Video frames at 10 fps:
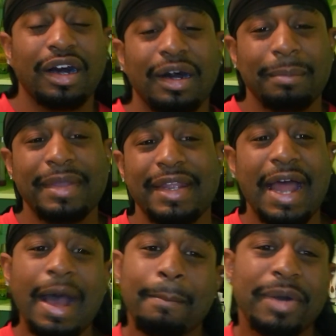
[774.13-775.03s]
Oh man,
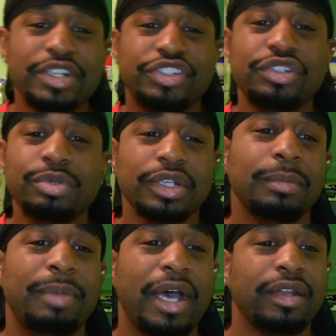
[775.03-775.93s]
I bust you in
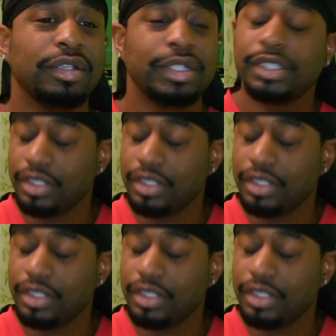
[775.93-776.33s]
a battle.